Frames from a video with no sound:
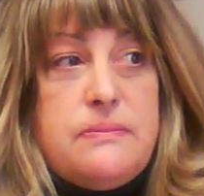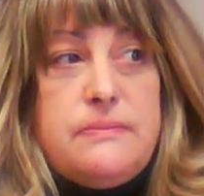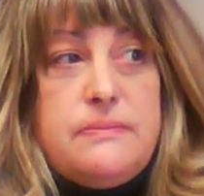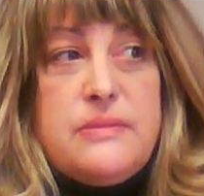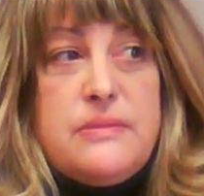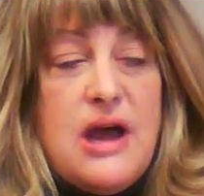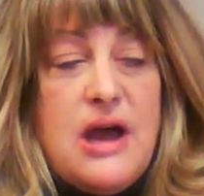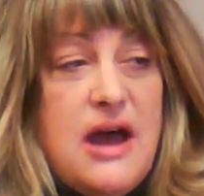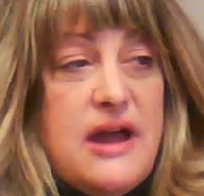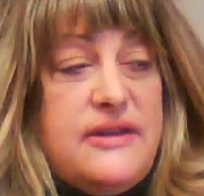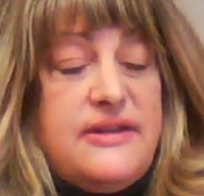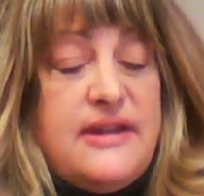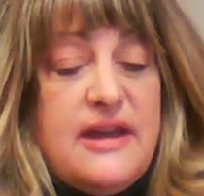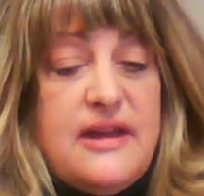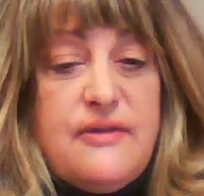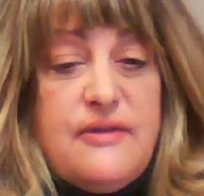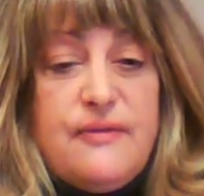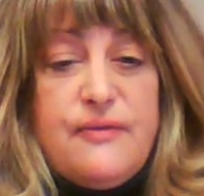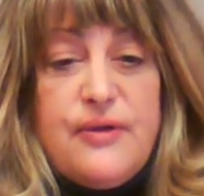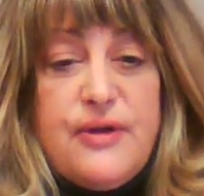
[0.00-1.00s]
content
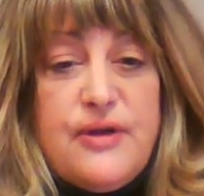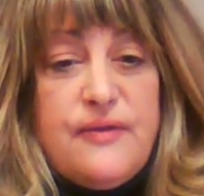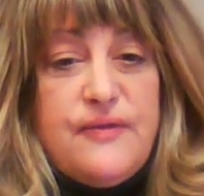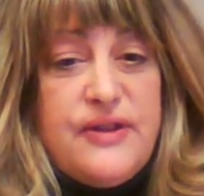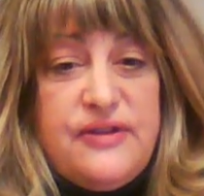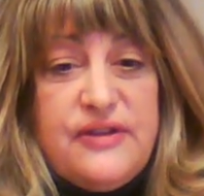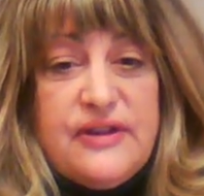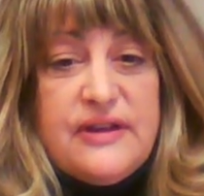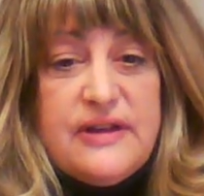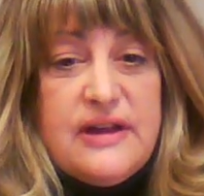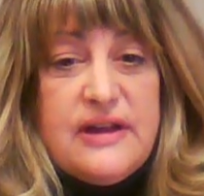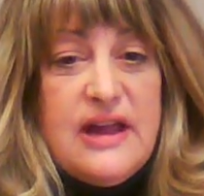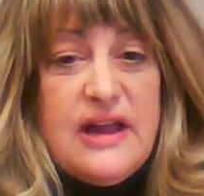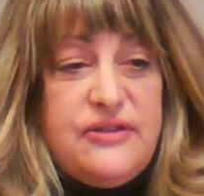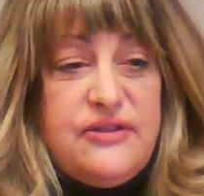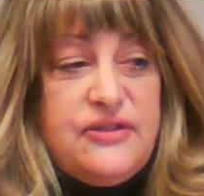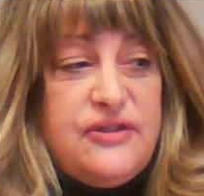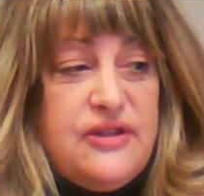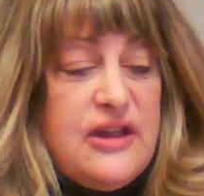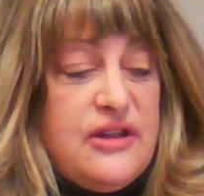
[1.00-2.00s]
for your visit.
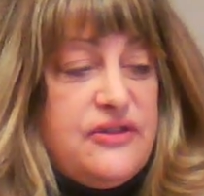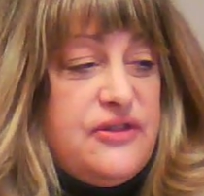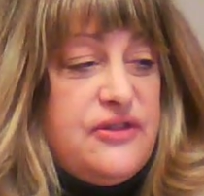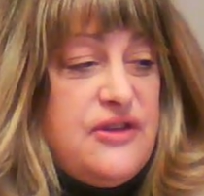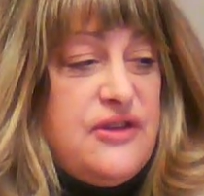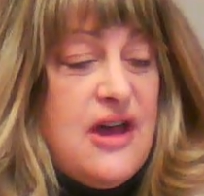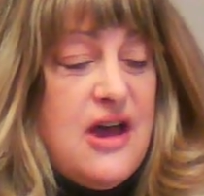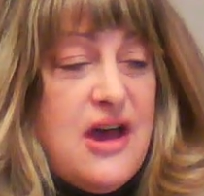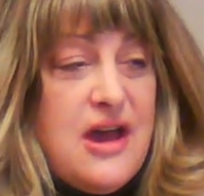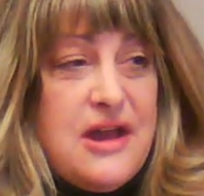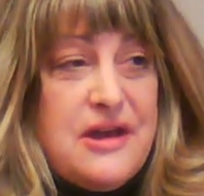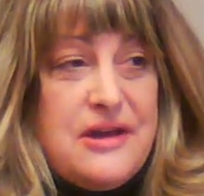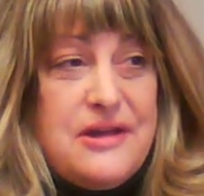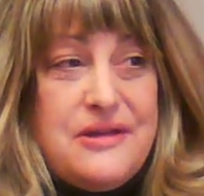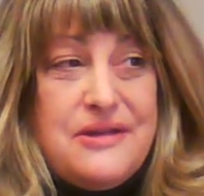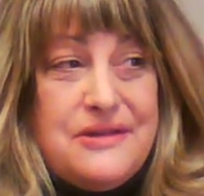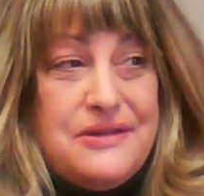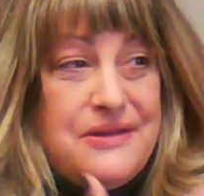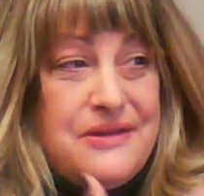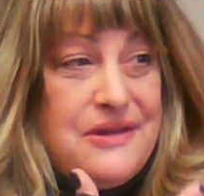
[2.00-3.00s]
It's not
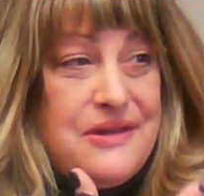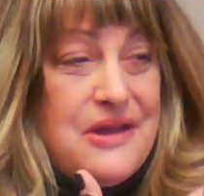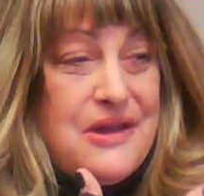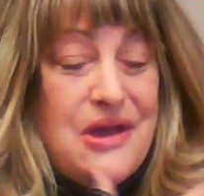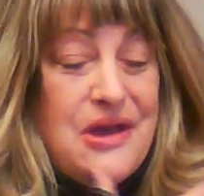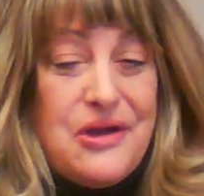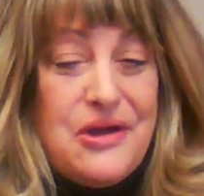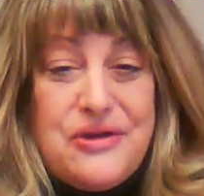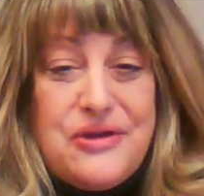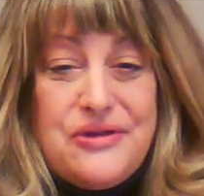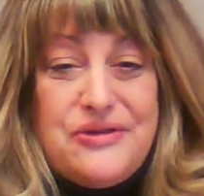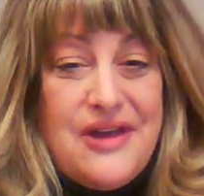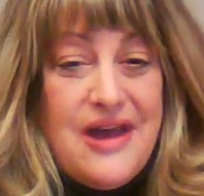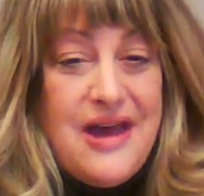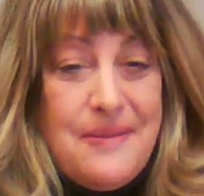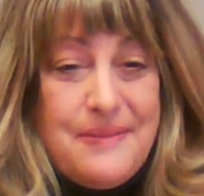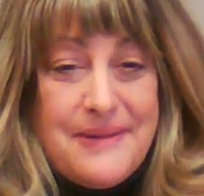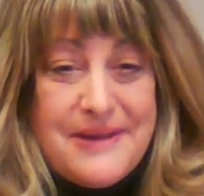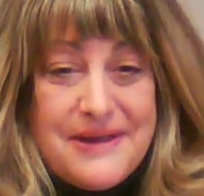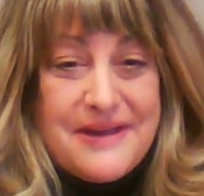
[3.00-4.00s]
a good
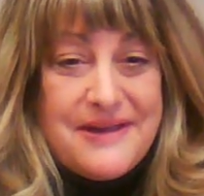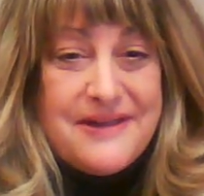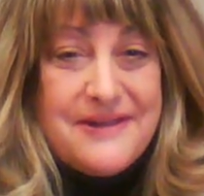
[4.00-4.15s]
topic.